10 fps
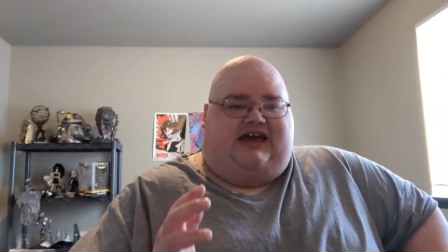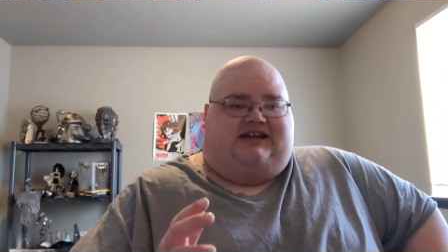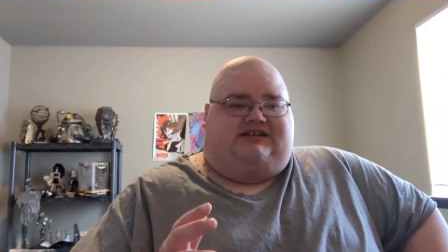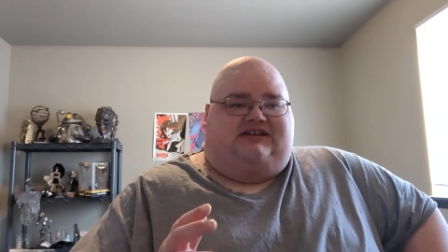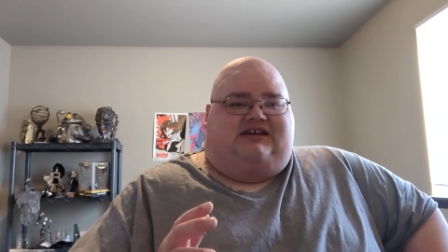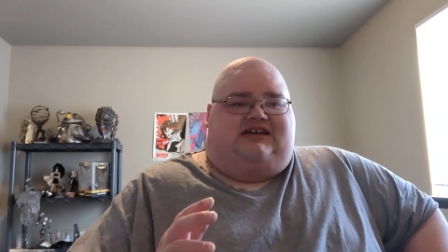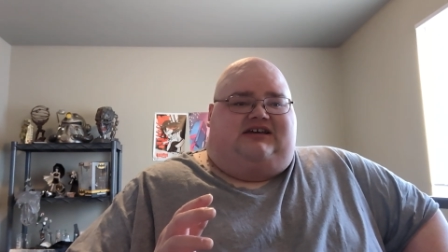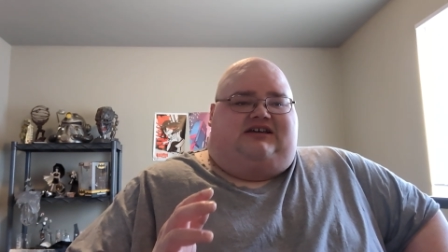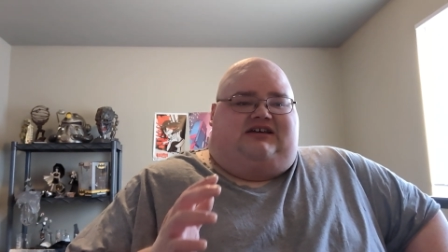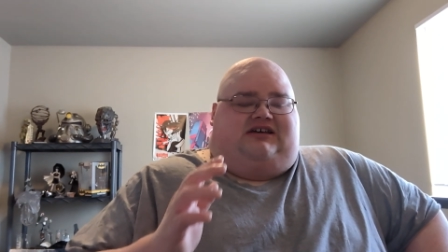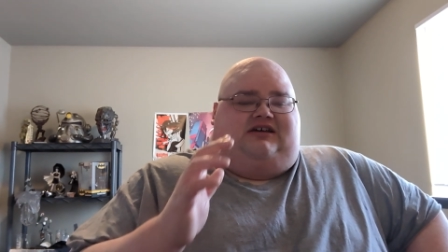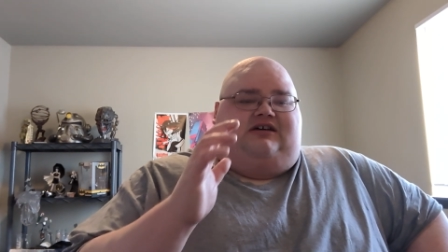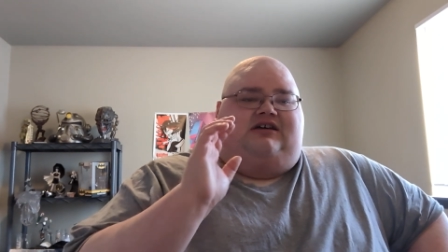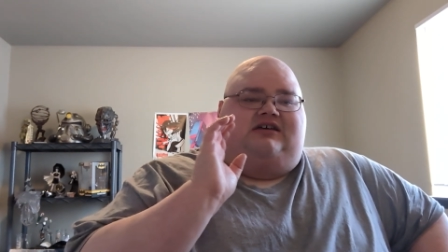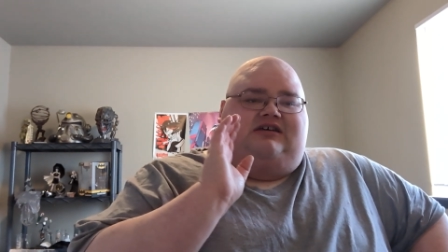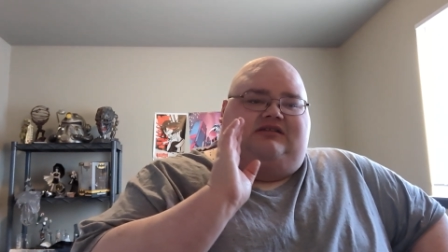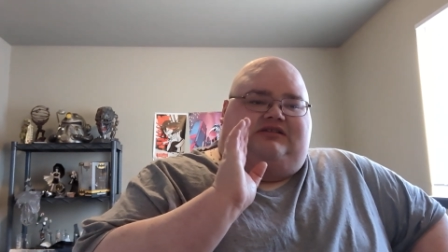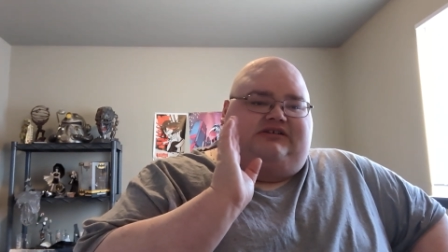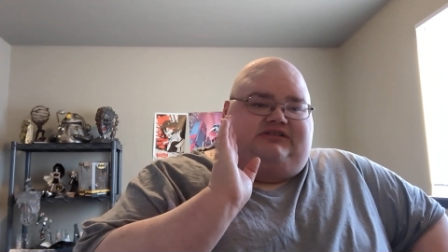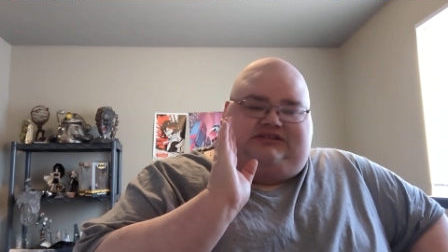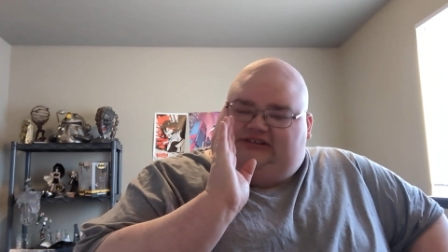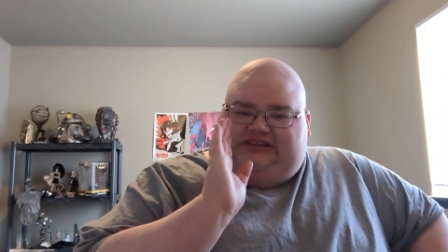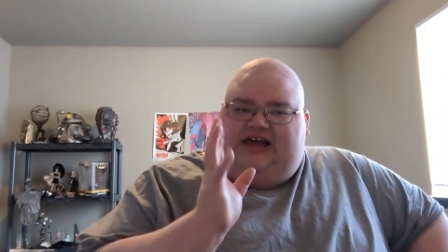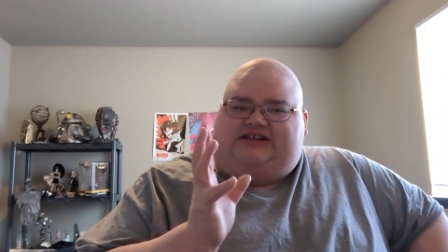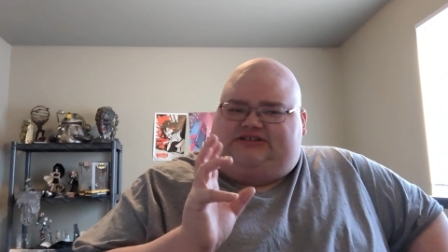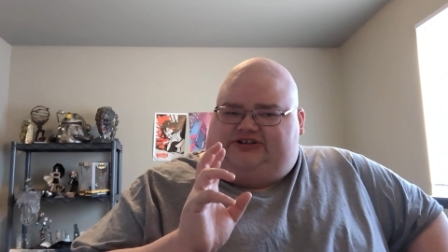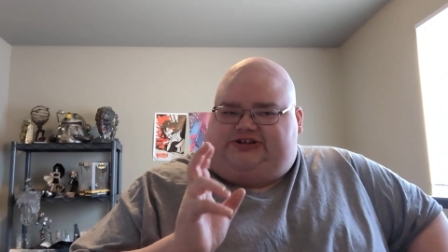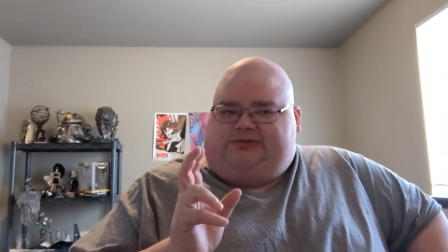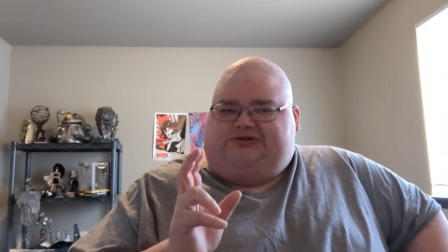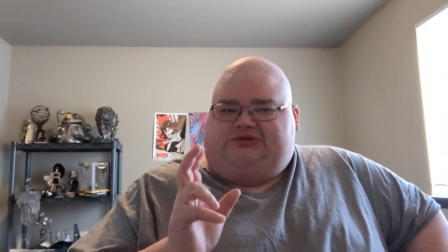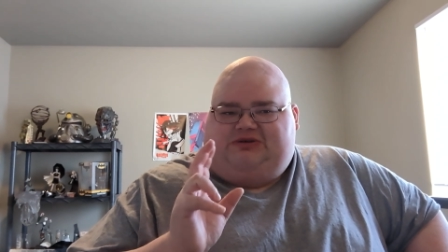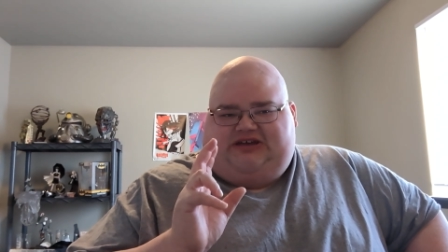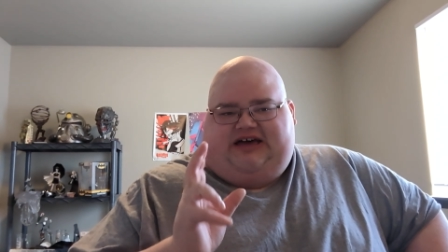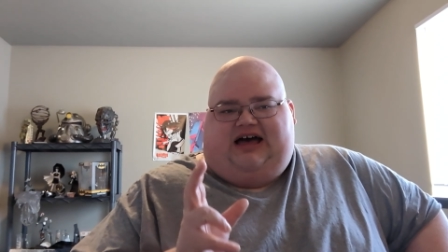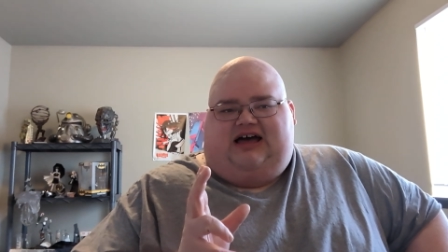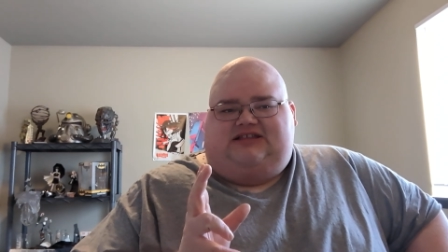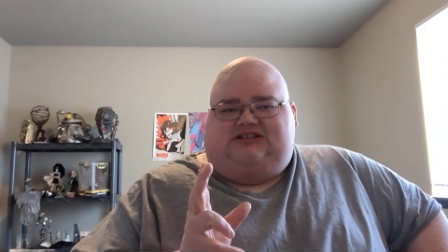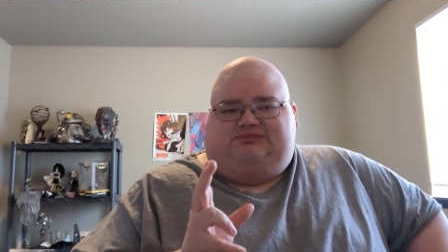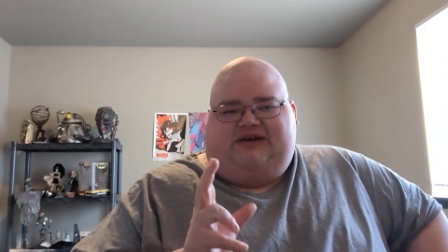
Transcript: And the lines that are supposed to be gods,